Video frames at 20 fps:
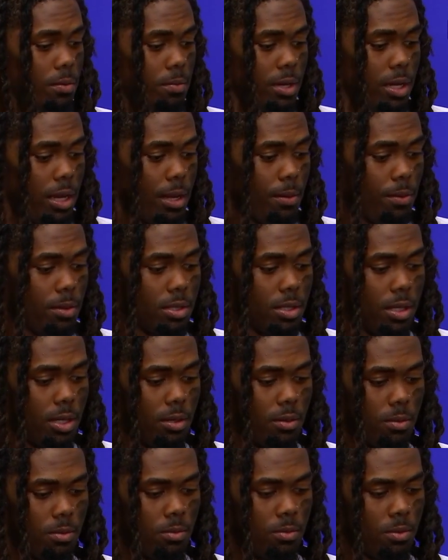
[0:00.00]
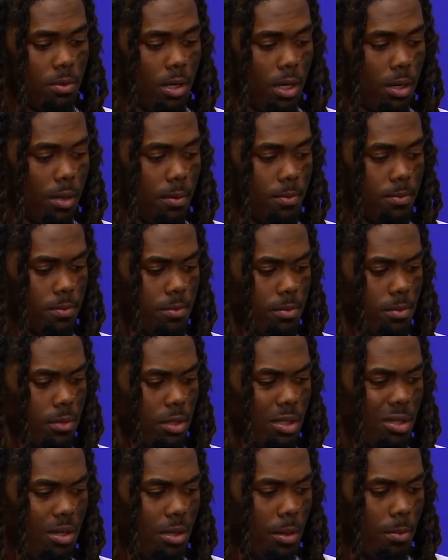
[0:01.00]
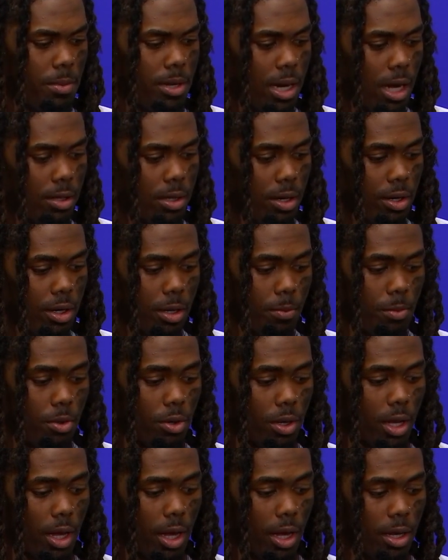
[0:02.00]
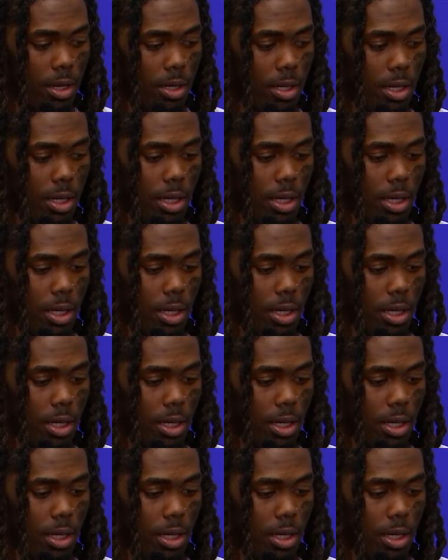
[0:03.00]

being able to being out there and communicate.